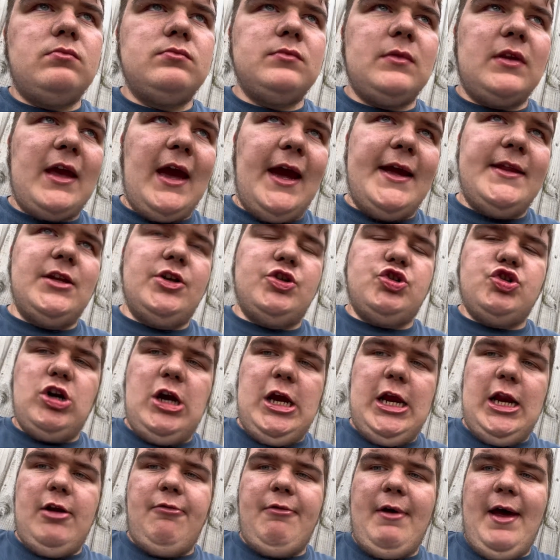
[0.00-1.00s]
getting the
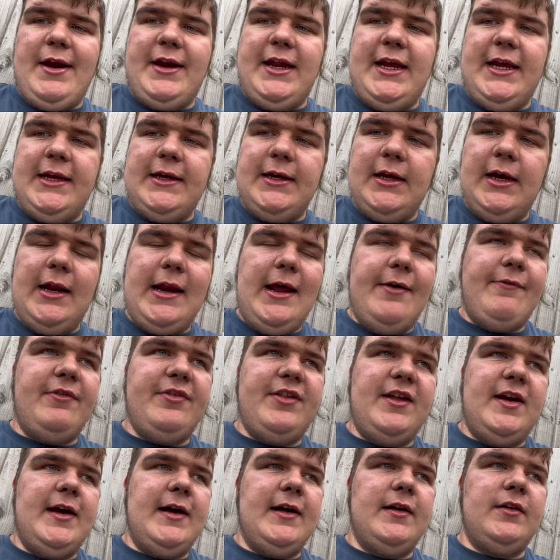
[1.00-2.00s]
trailer ready and
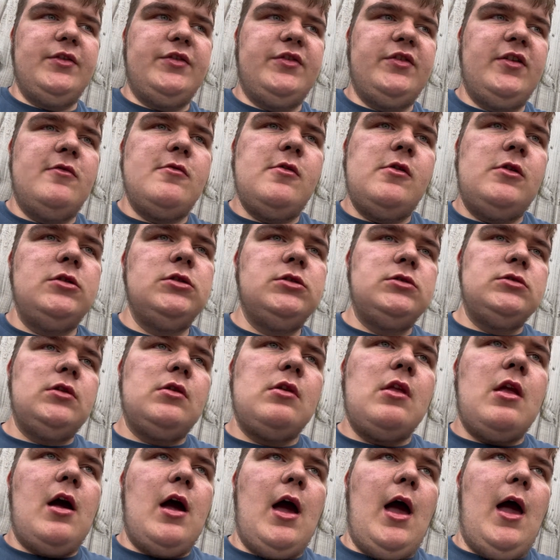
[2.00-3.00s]
everything else.
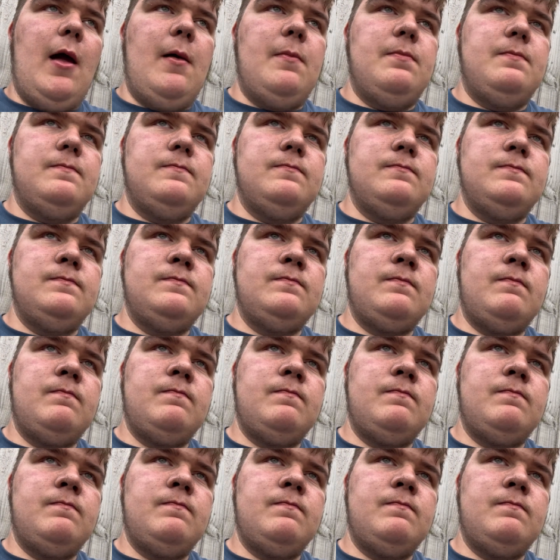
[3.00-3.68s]
Um,